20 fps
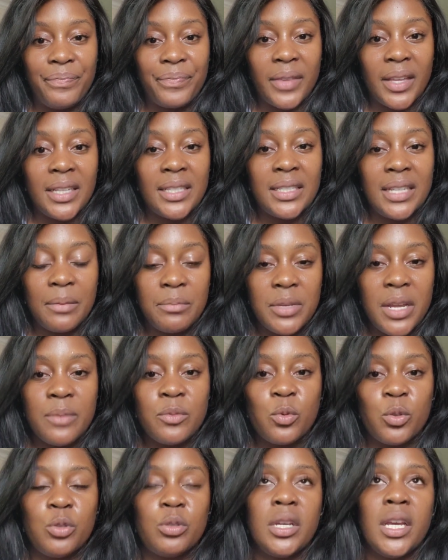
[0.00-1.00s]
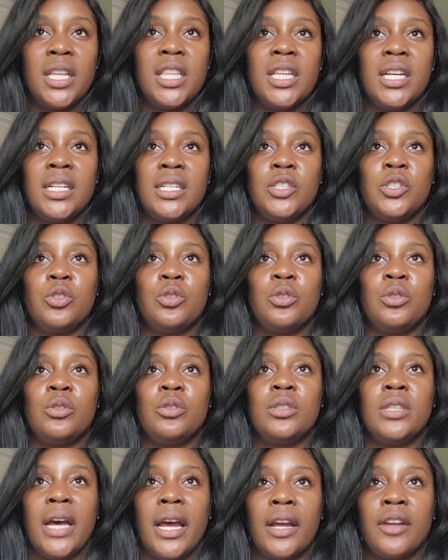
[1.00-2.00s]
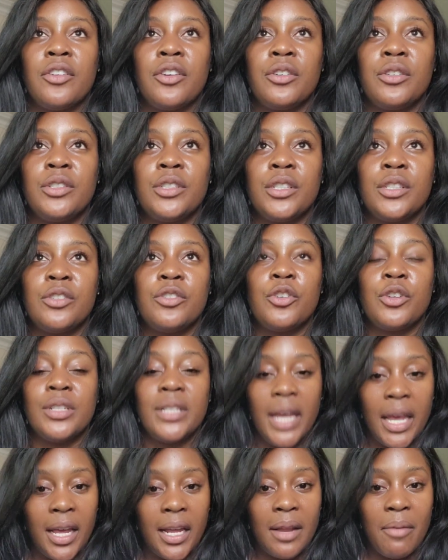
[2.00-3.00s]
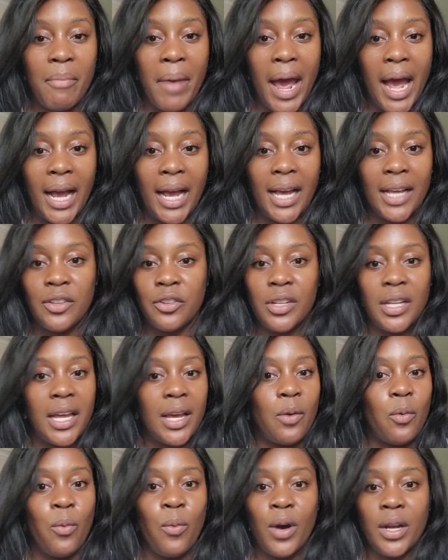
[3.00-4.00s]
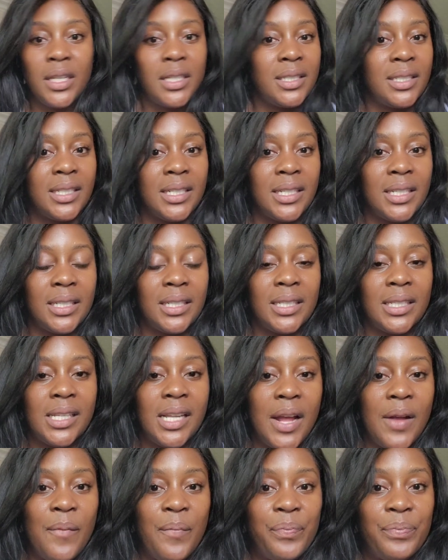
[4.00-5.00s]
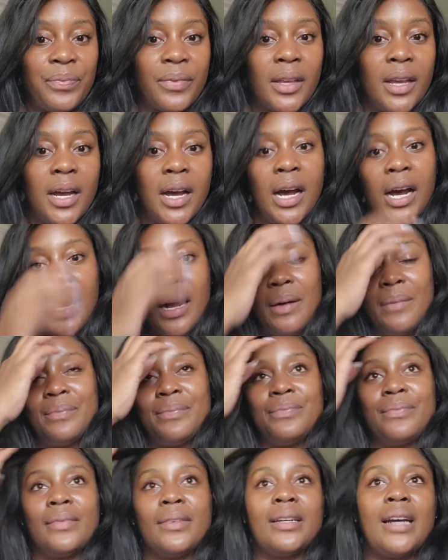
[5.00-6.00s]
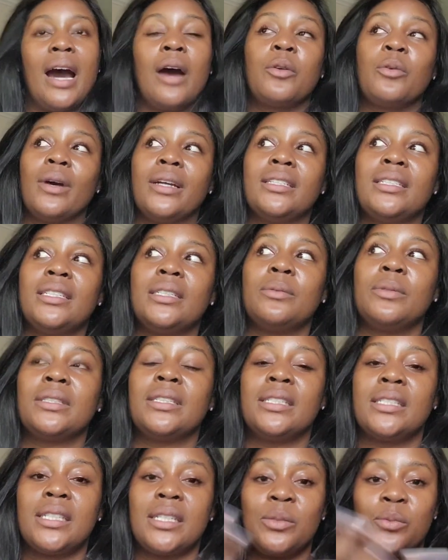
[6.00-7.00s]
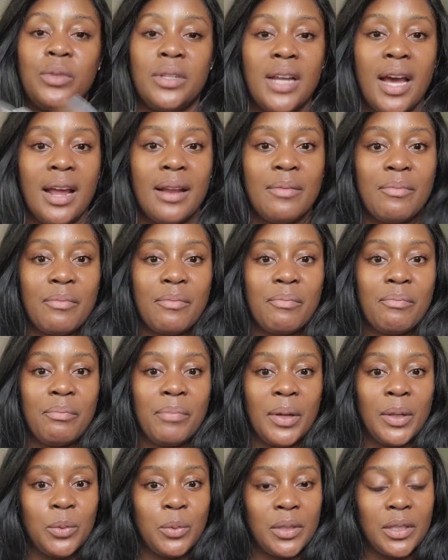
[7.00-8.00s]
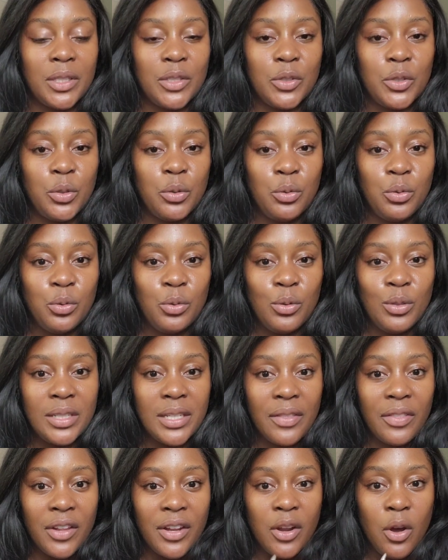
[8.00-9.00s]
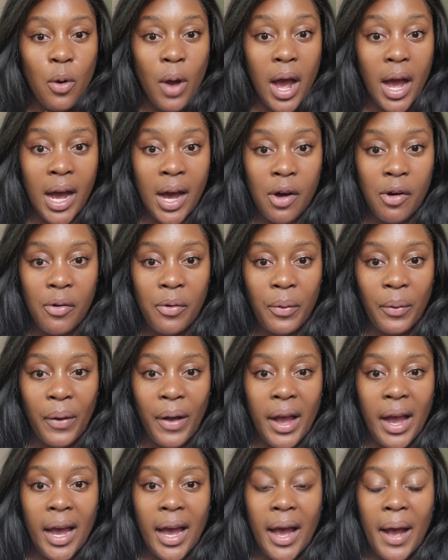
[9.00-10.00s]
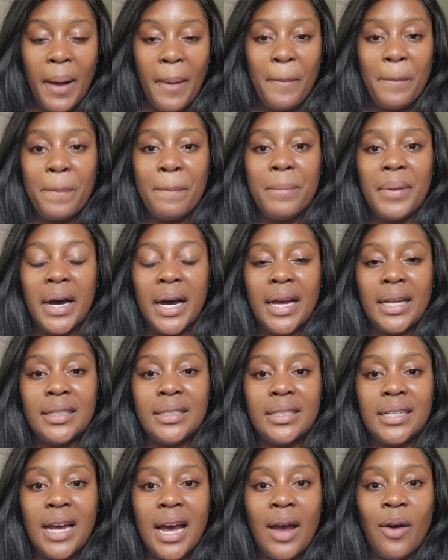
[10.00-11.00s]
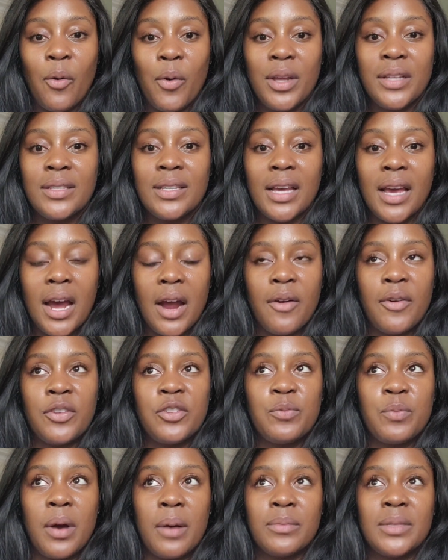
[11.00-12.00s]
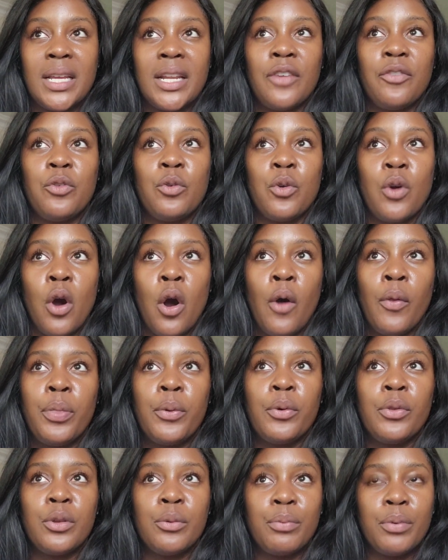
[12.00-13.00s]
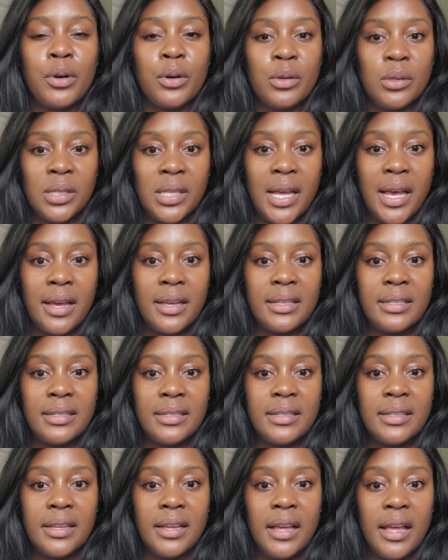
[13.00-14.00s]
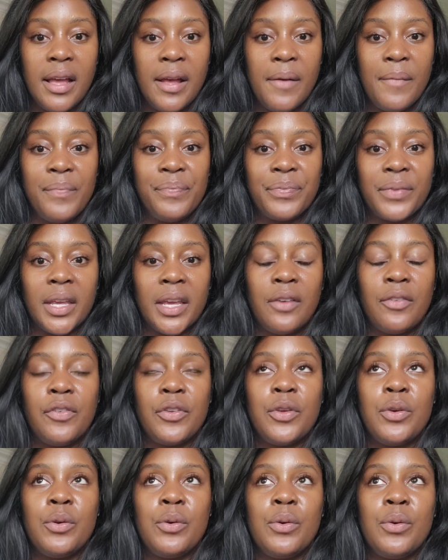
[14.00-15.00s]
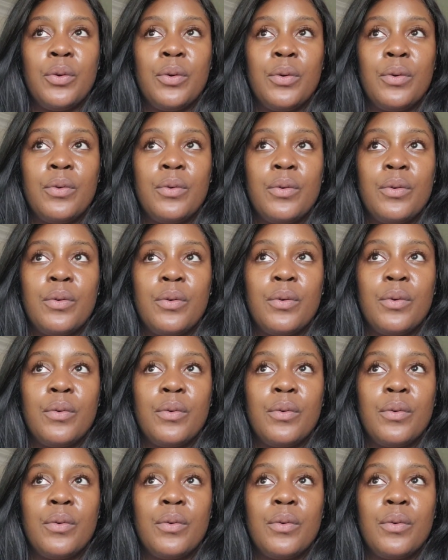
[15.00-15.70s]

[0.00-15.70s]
Sometimes when you get the initial diagnosis, you're taken aback and you're like, what is this? How do I deal with this? Because we're not built with the tools and the know-how. But I always encourage moms that if you go through the process, if you